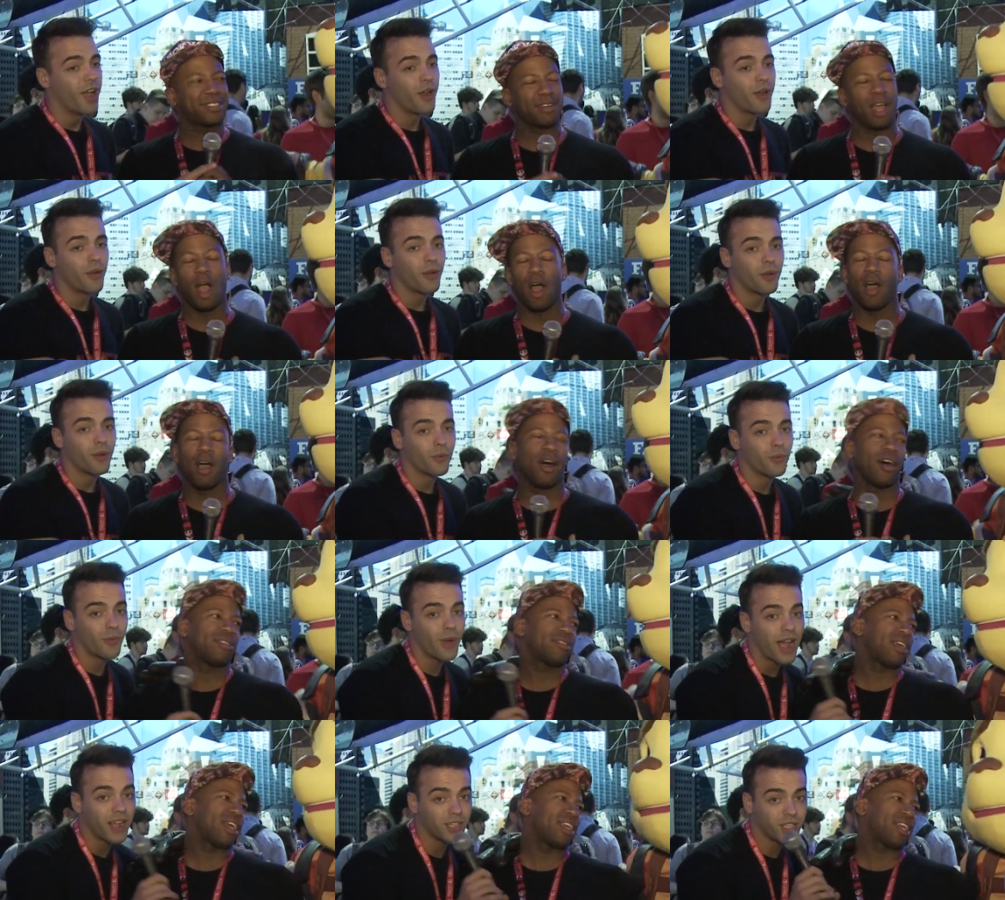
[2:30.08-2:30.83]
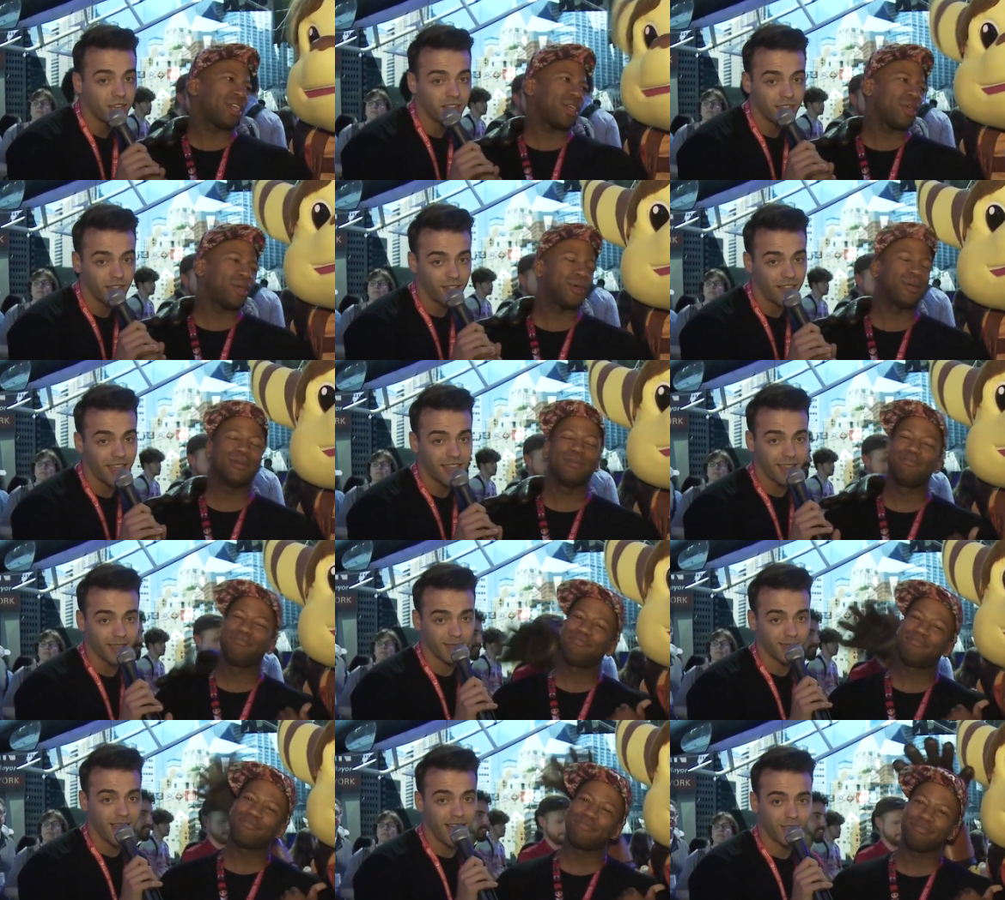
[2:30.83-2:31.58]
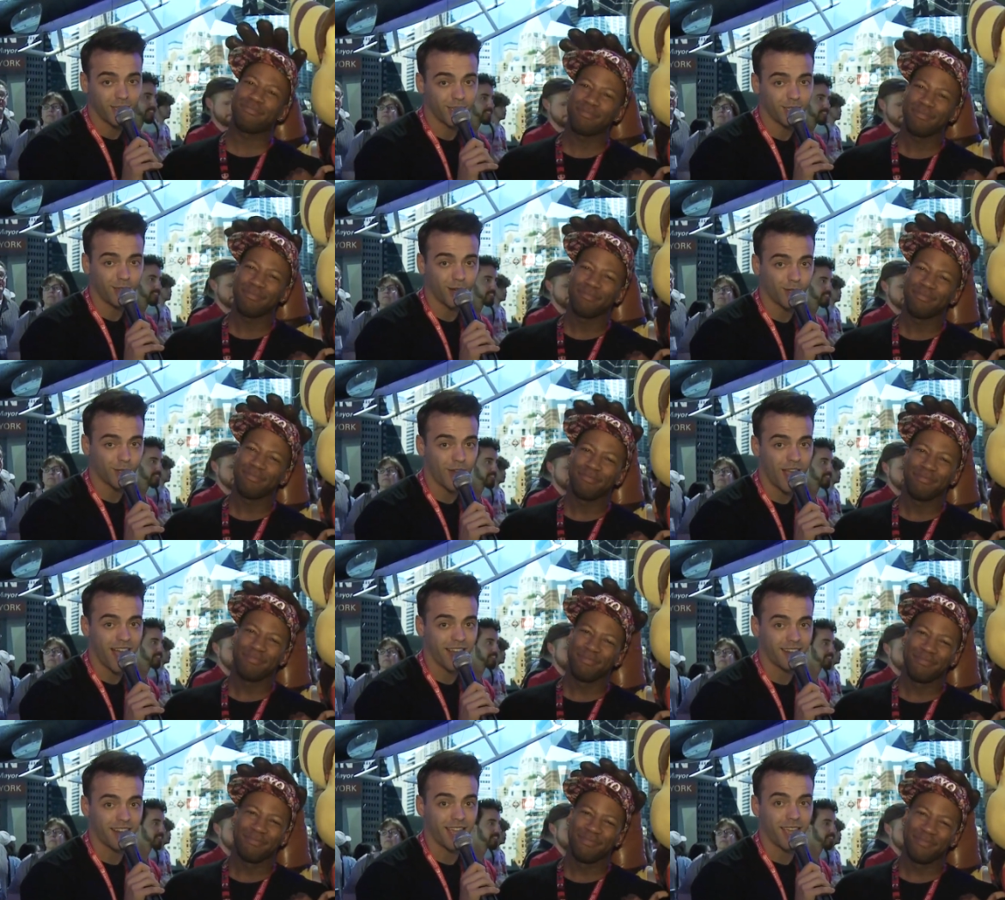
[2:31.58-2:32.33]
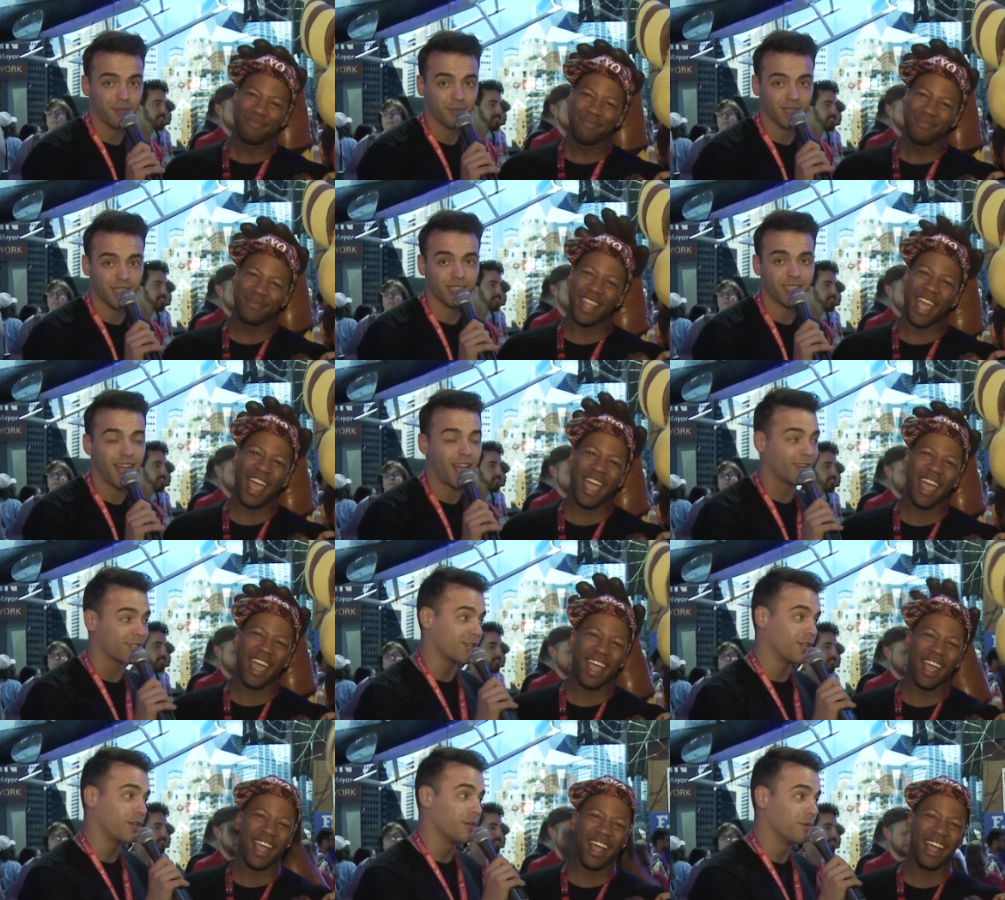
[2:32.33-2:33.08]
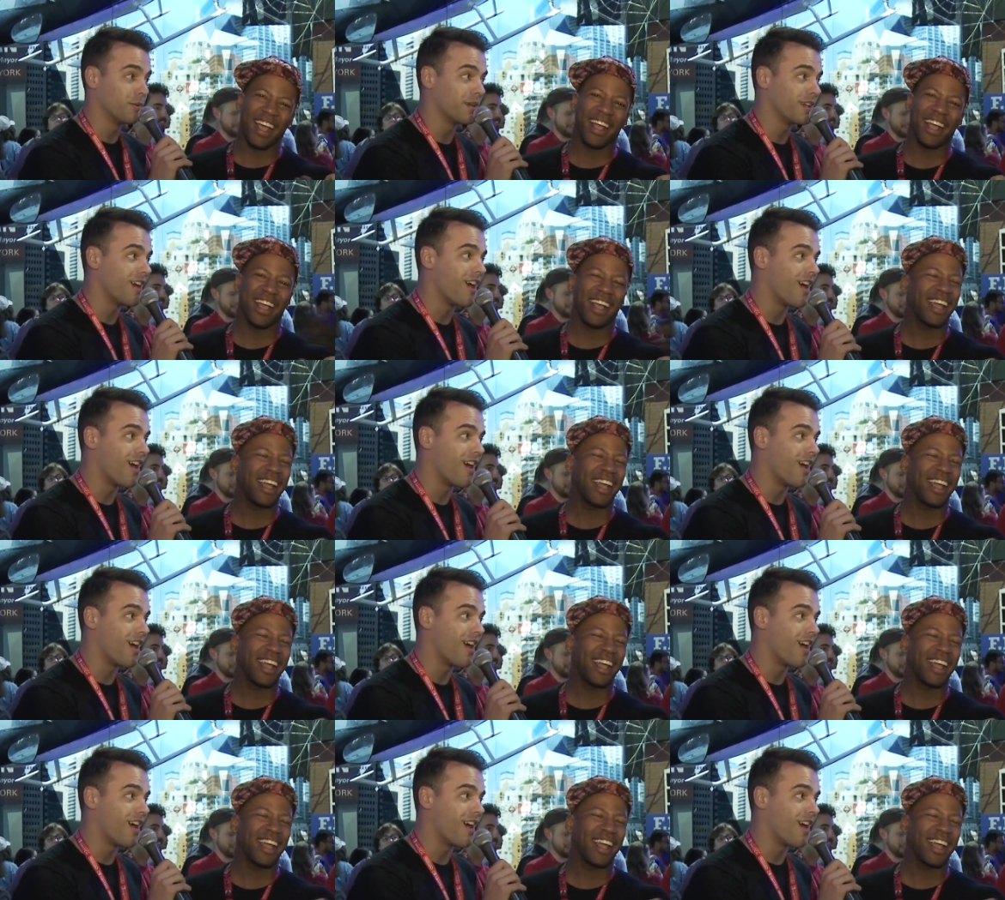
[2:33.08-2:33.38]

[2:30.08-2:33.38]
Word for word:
Speaker 1: Oh. Ratchet and Clank is not just our drag names, it's actually who we